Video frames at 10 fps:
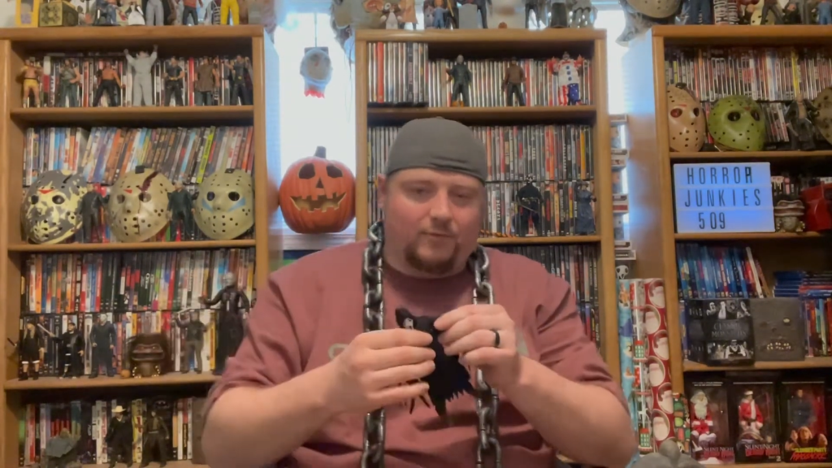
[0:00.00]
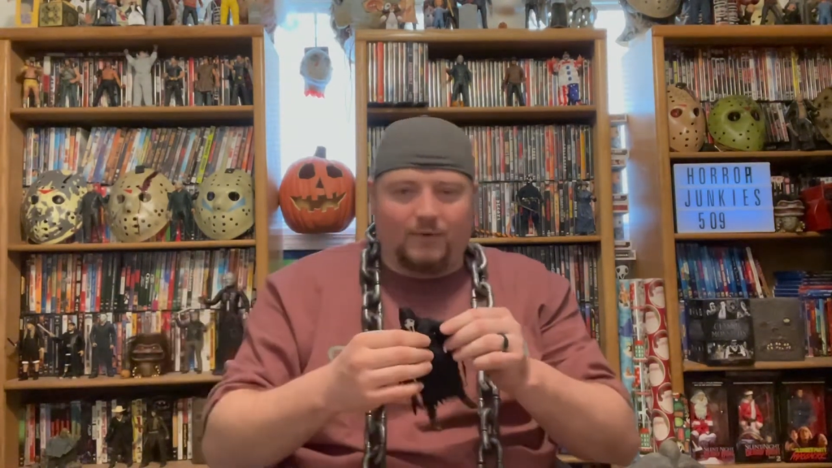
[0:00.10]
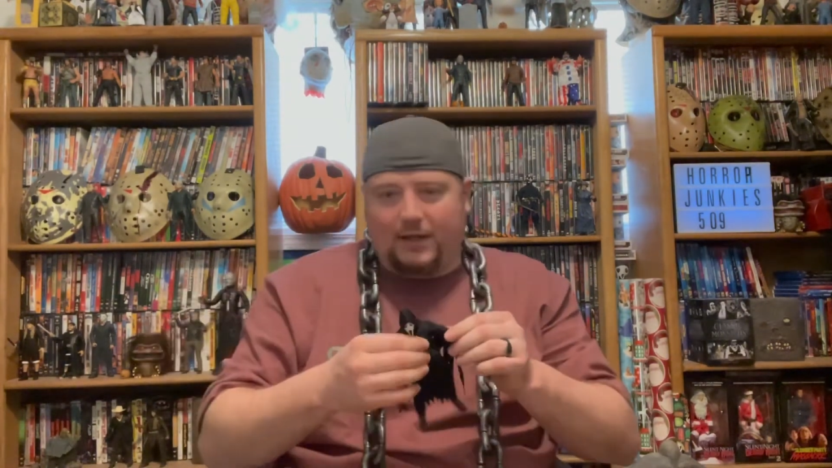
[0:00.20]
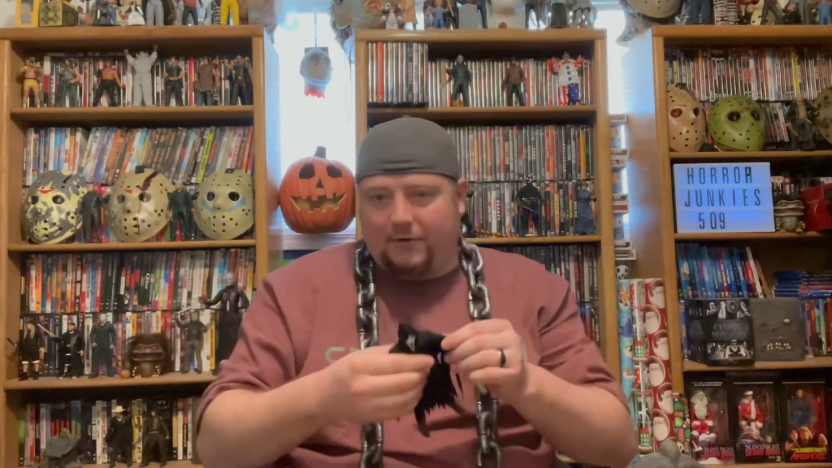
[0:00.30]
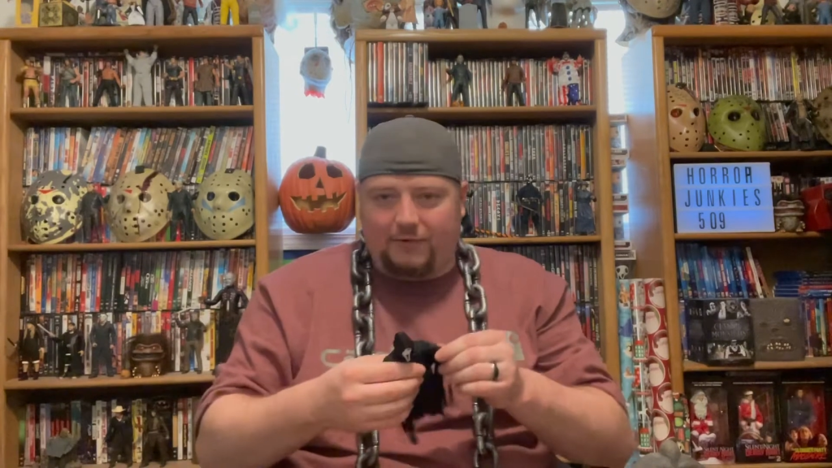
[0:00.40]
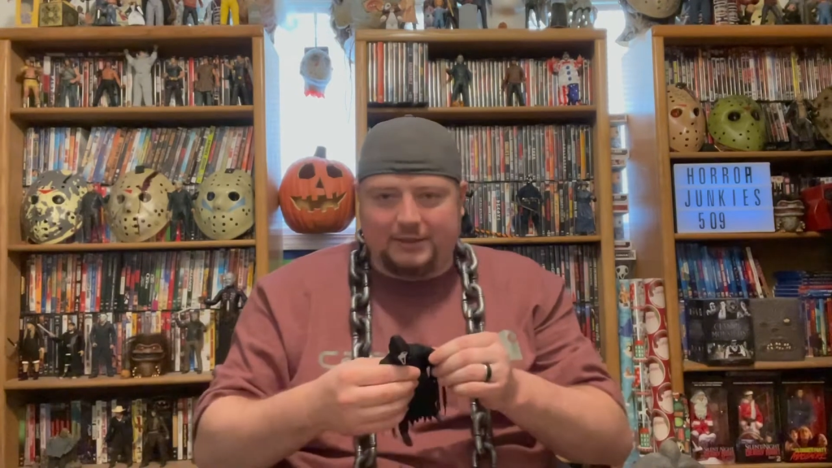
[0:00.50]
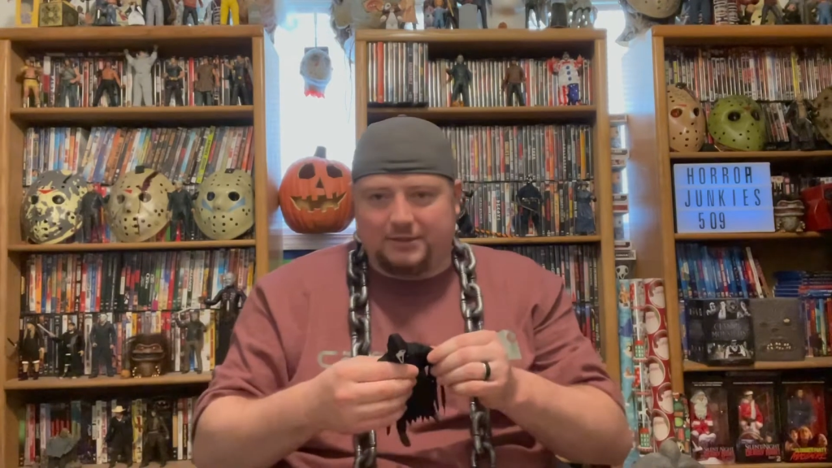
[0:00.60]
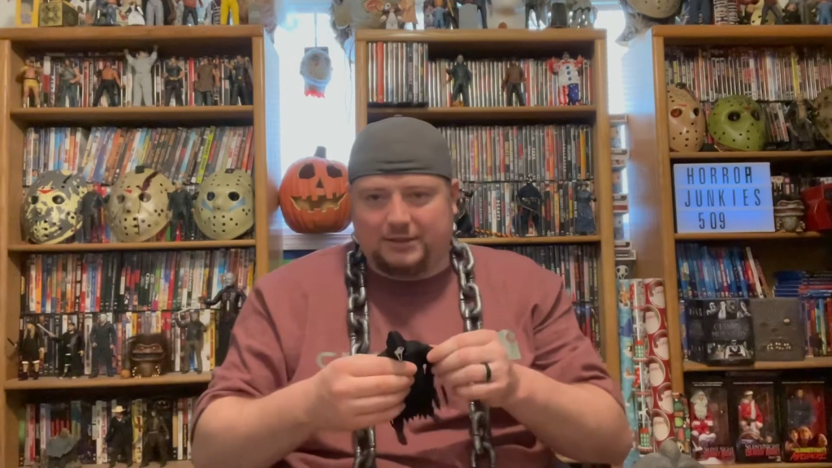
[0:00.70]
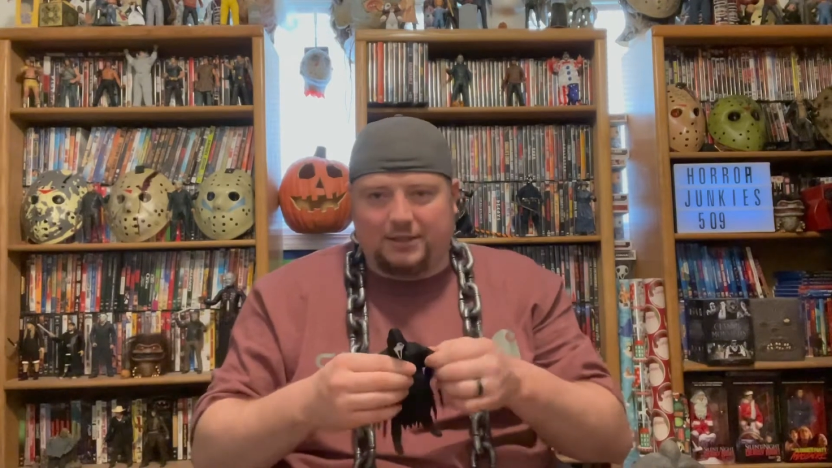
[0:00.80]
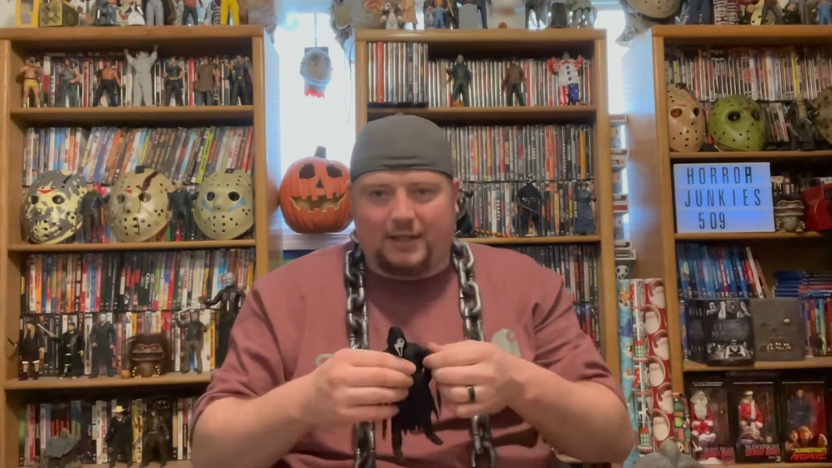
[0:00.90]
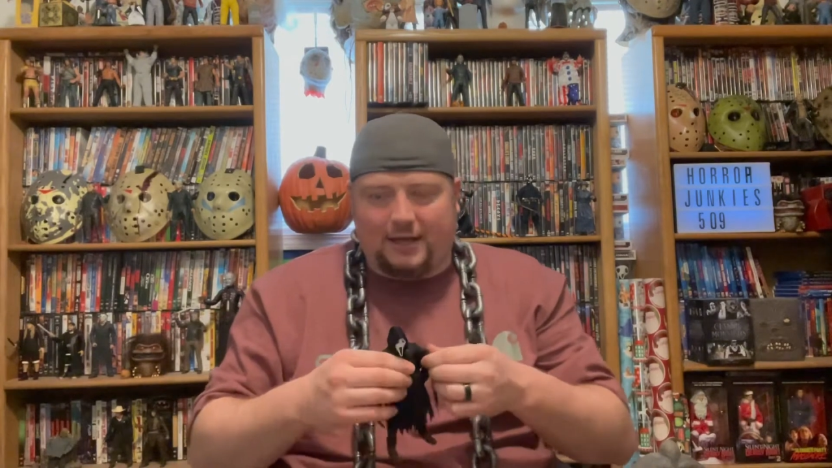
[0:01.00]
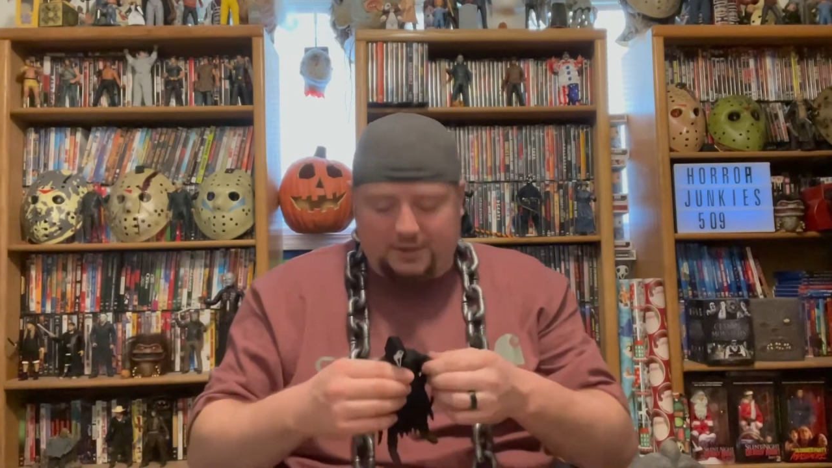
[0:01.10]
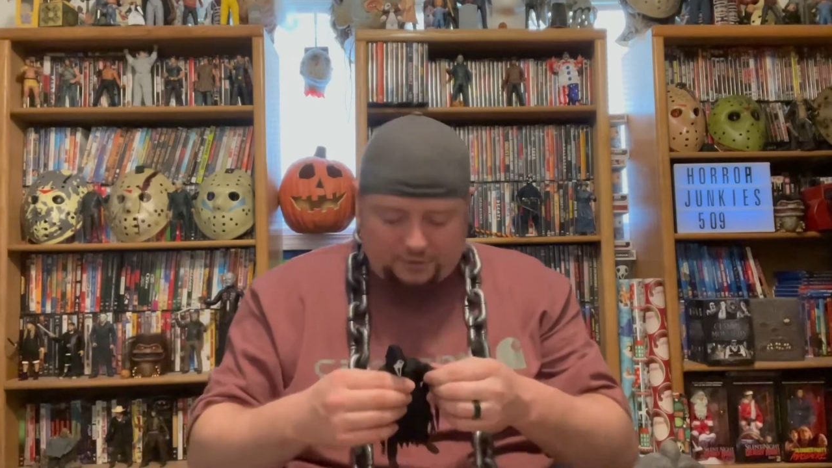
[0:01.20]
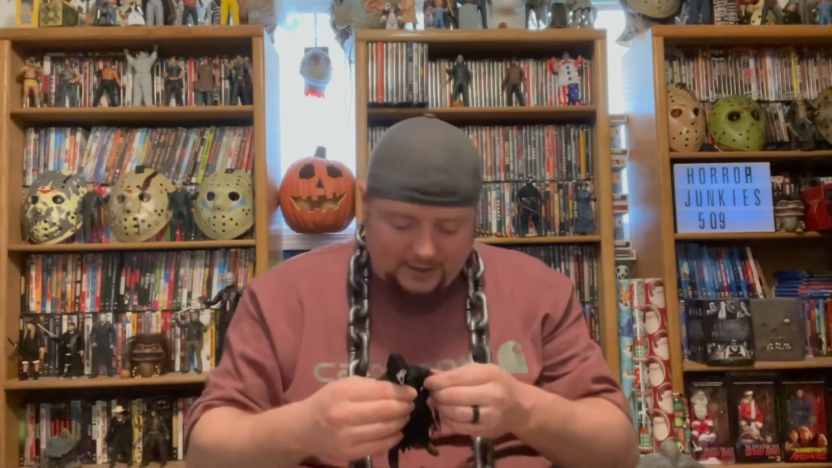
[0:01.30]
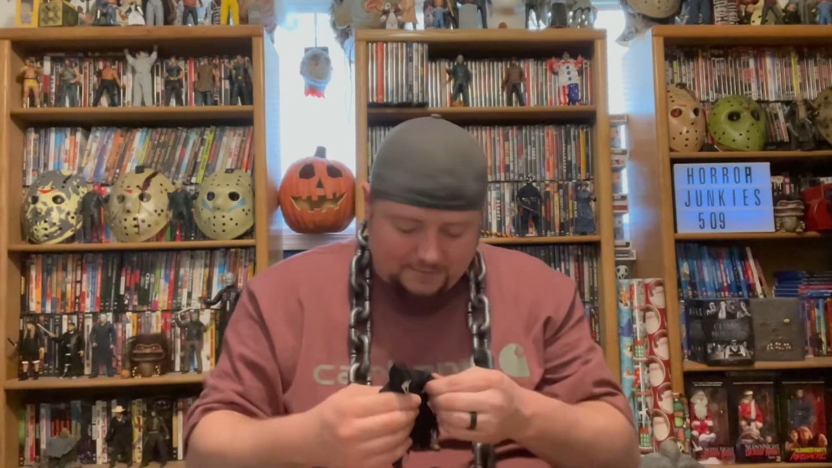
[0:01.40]
original
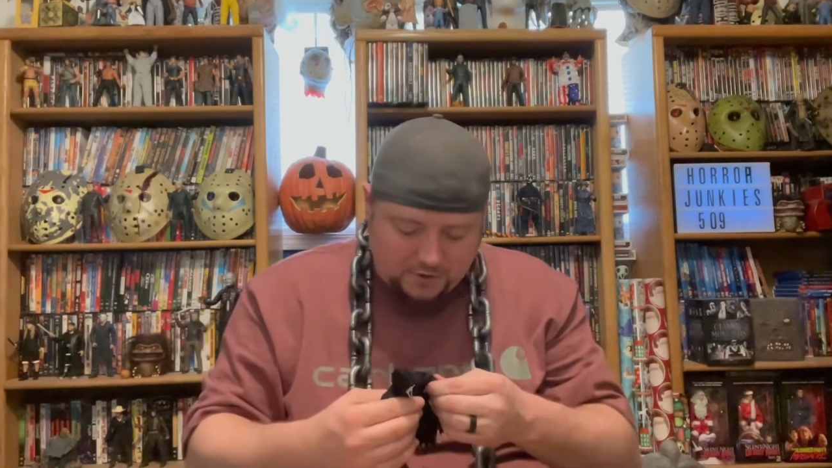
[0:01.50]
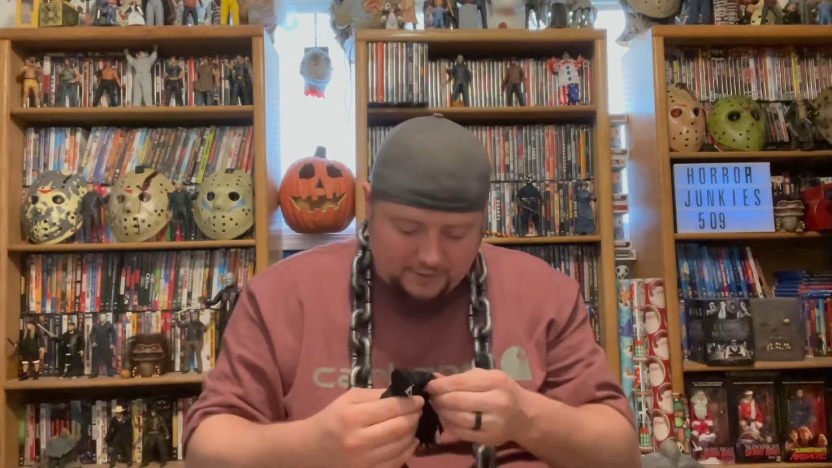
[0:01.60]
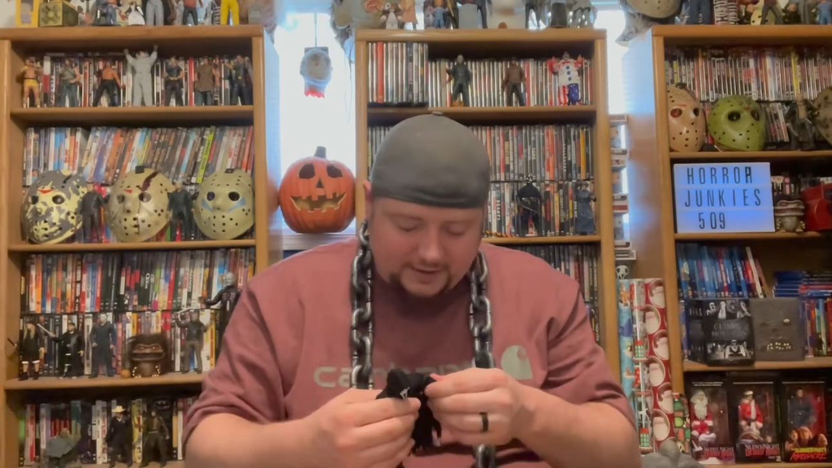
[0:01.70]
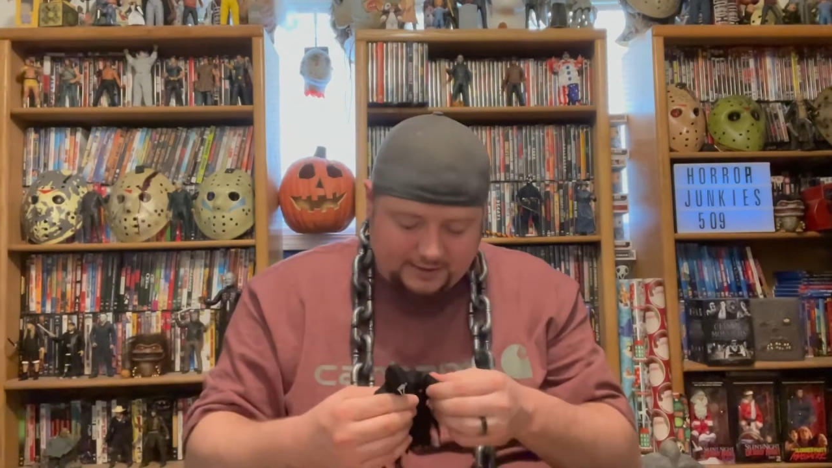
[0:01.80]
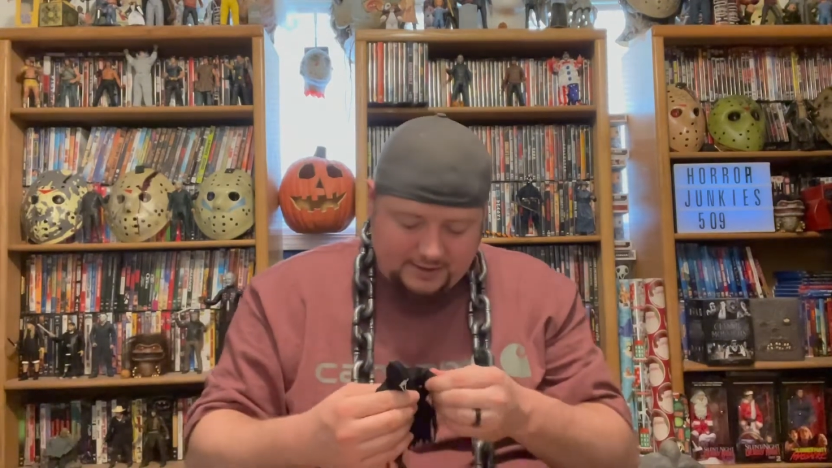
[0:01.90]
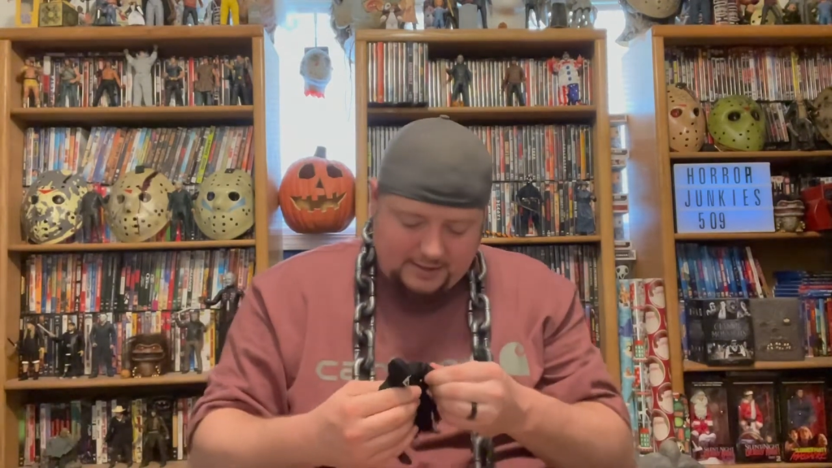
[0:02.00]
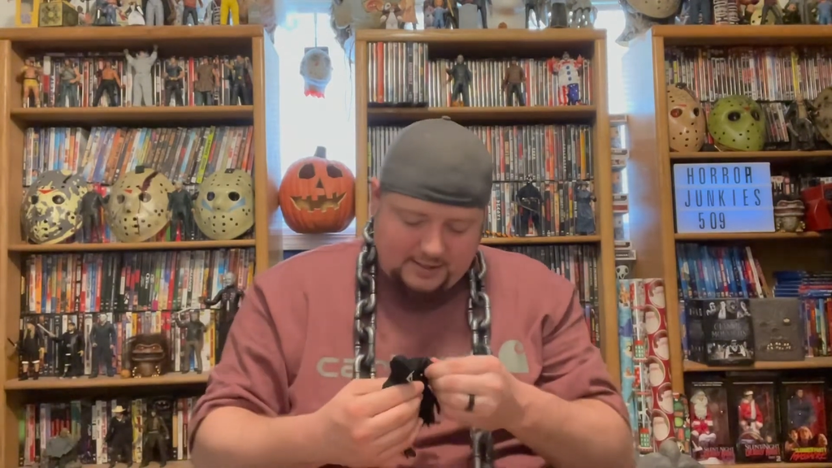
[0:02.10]
Scream movie.